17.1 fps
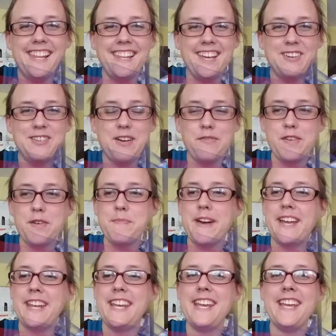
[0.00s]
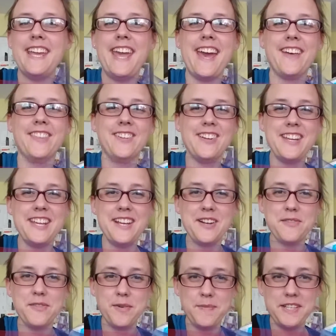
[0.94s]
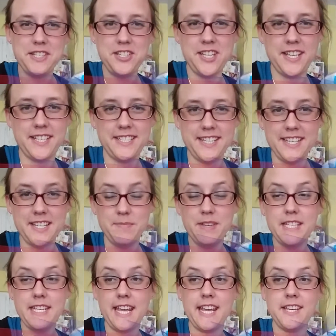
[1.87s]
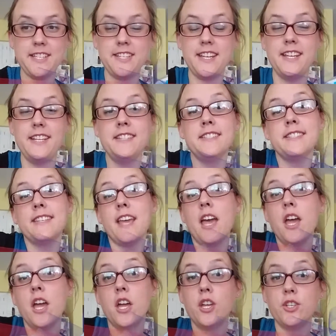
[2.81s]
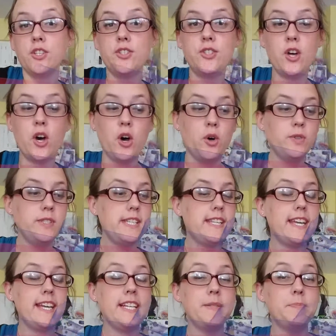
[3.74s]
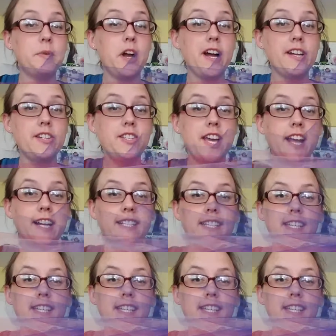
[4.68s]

Hello everybody, Catherine here from Enchanted Imitations. So today's project